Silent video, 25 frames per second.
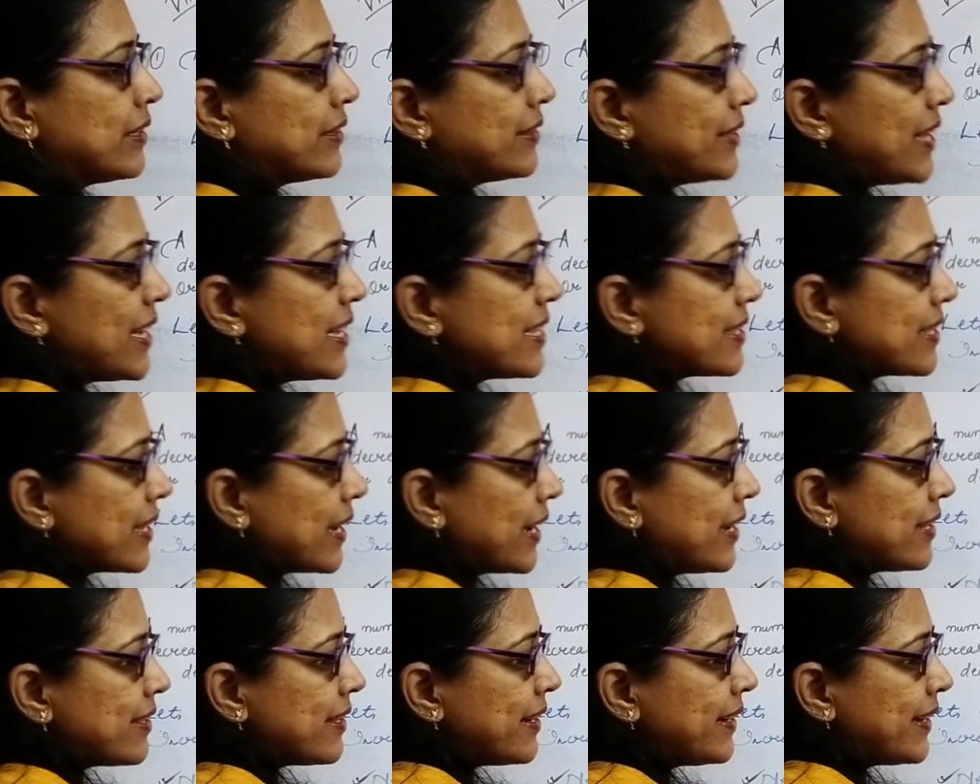
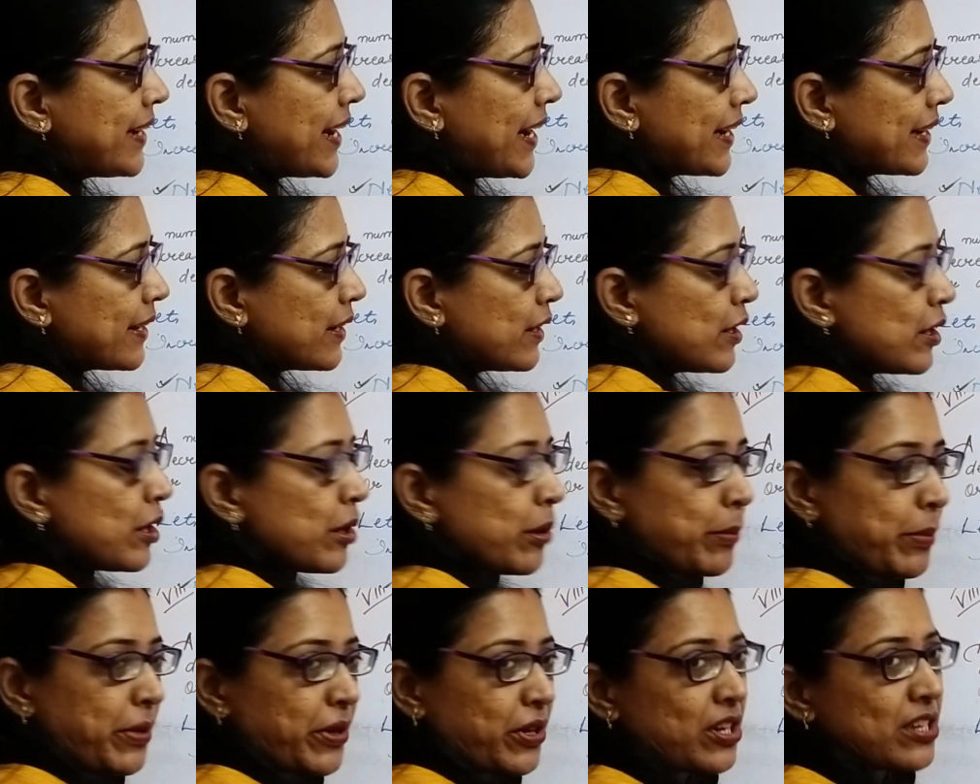this, isn't it?
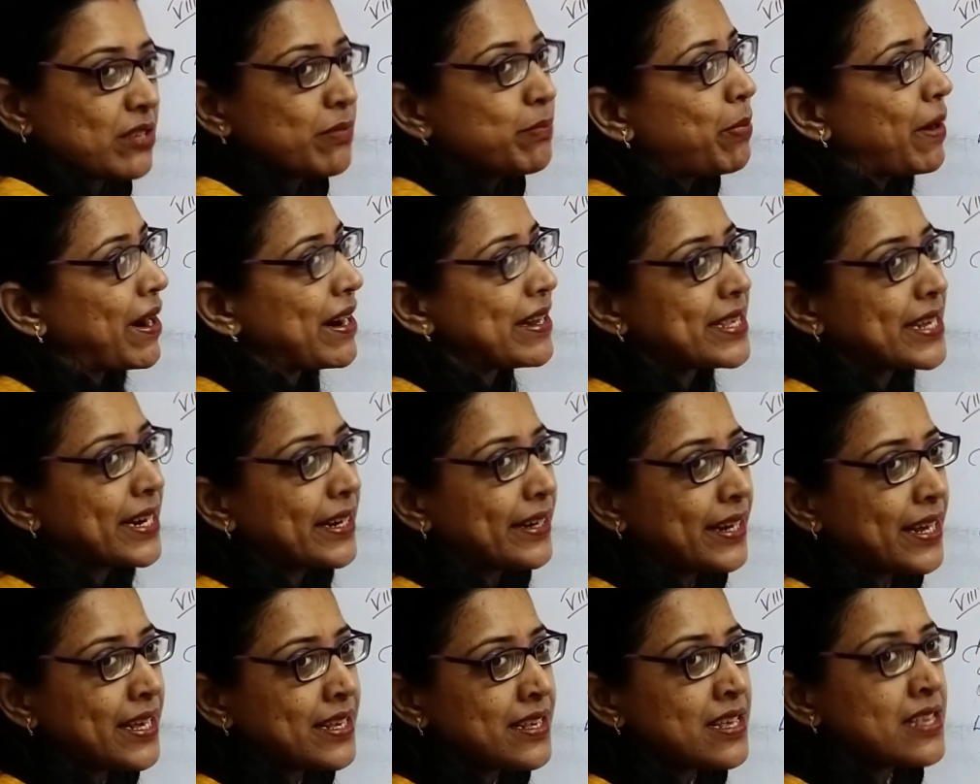Because
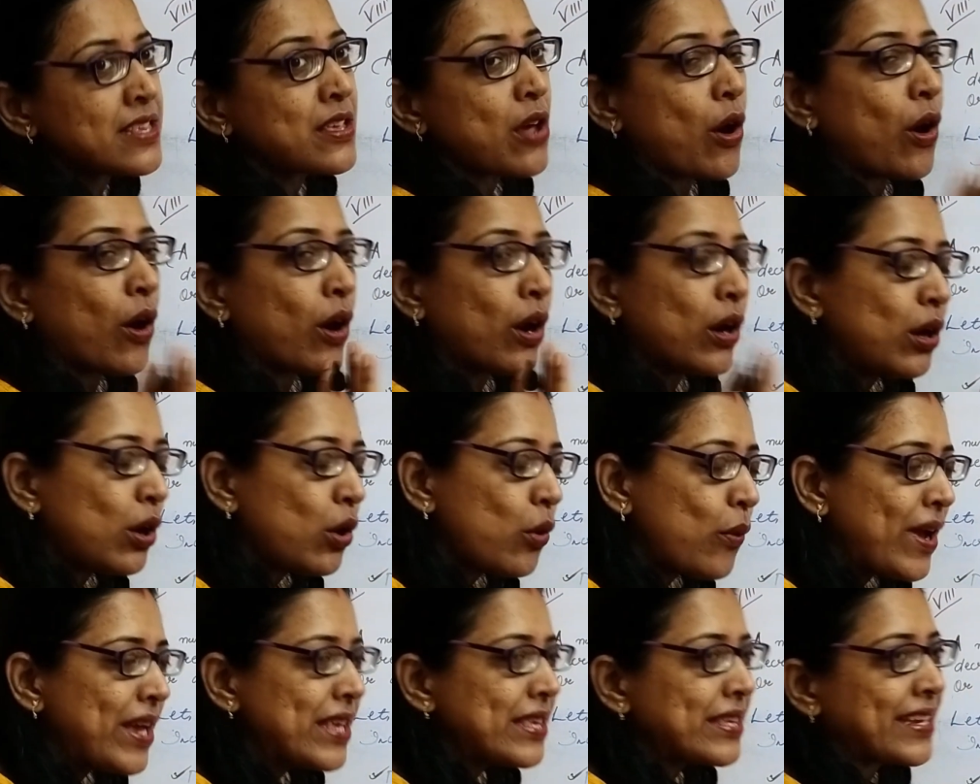percentage is
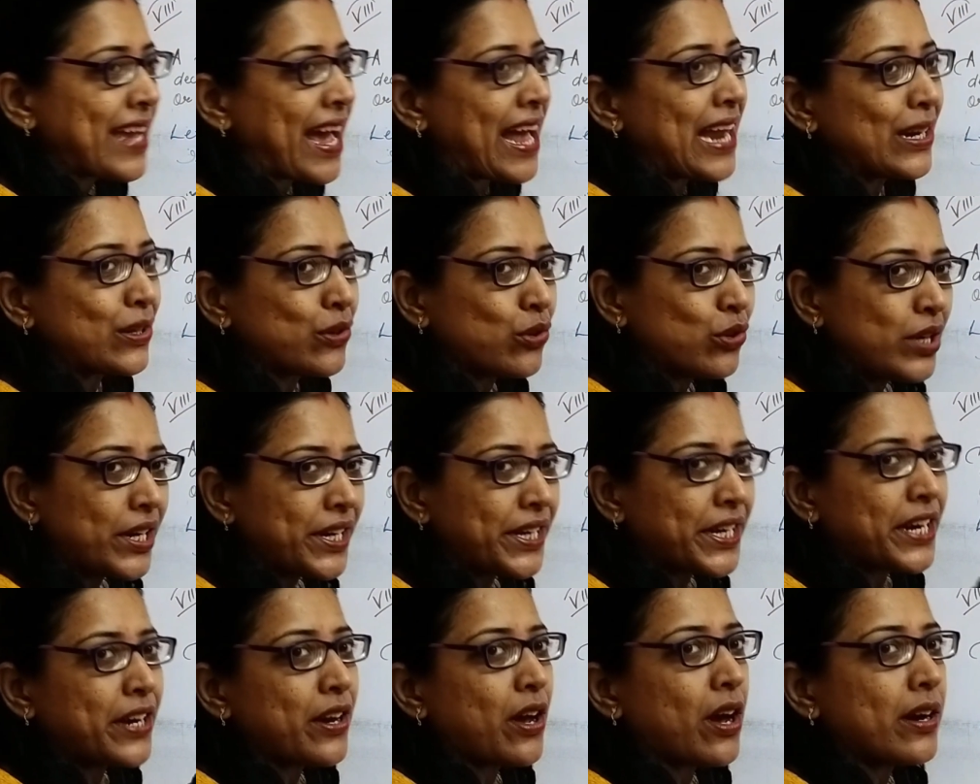always
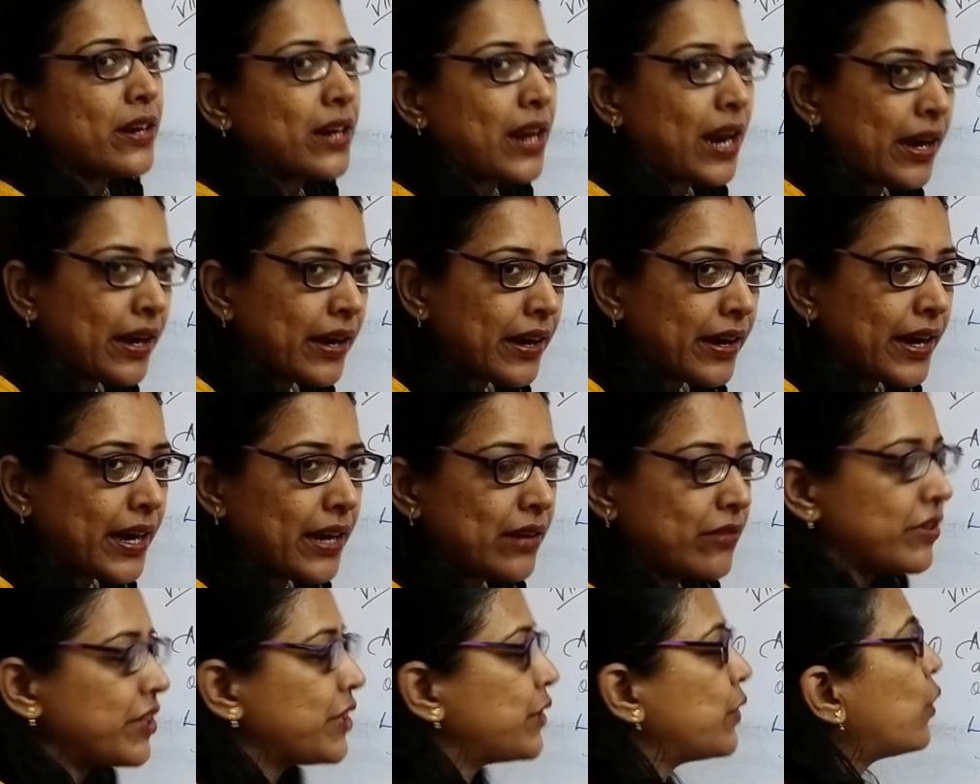calculated on
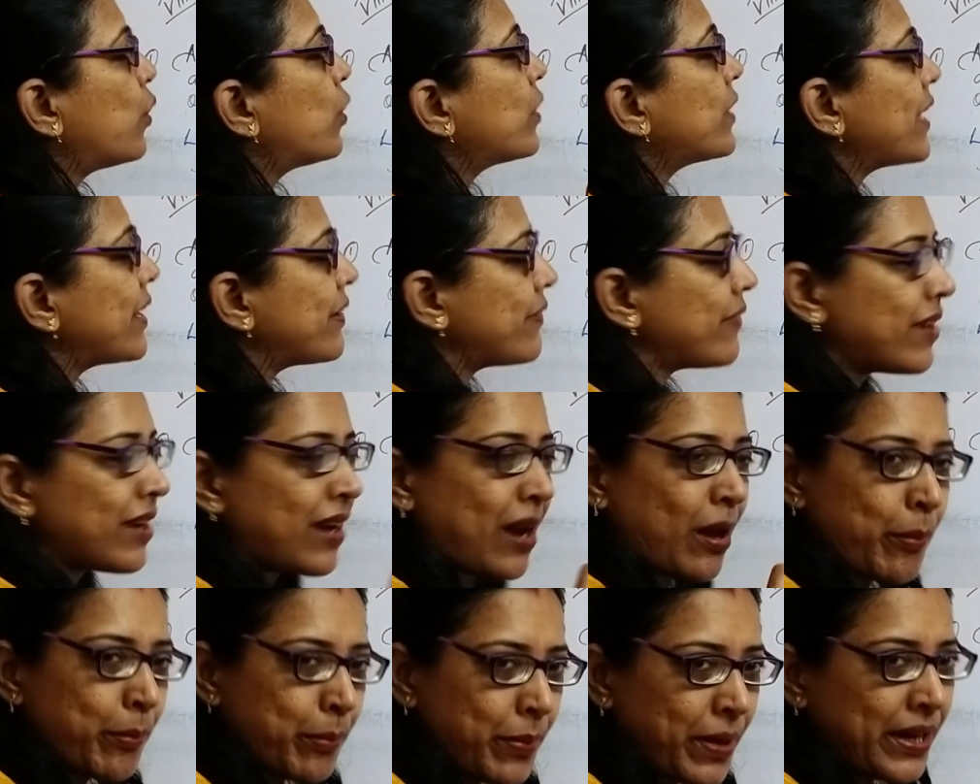100. We don't have a
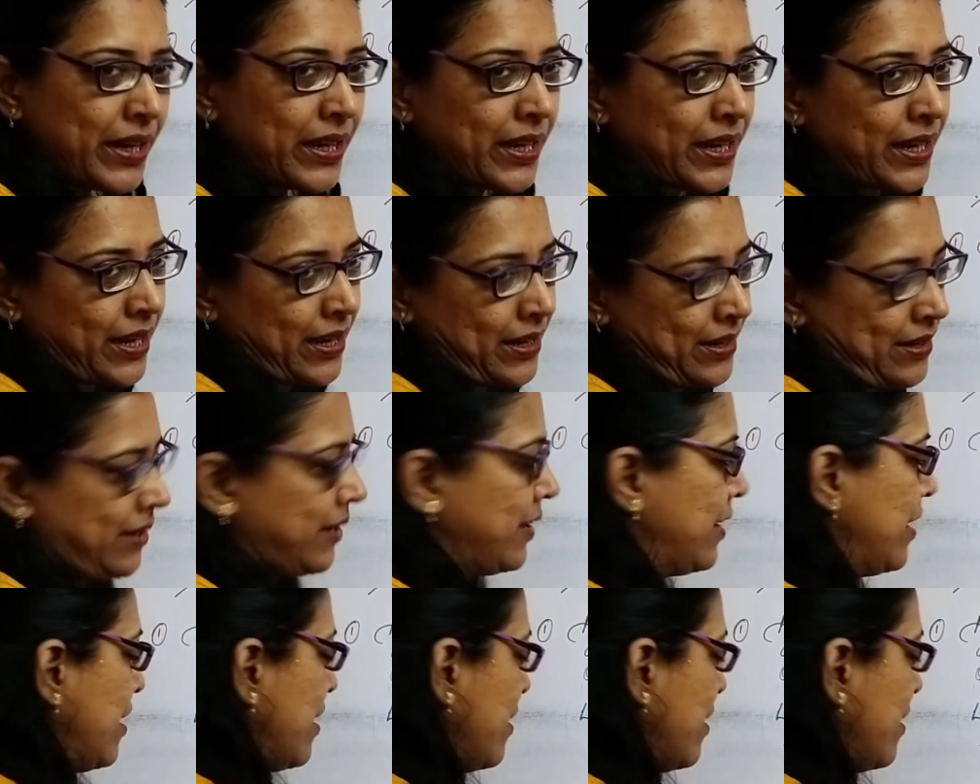number here.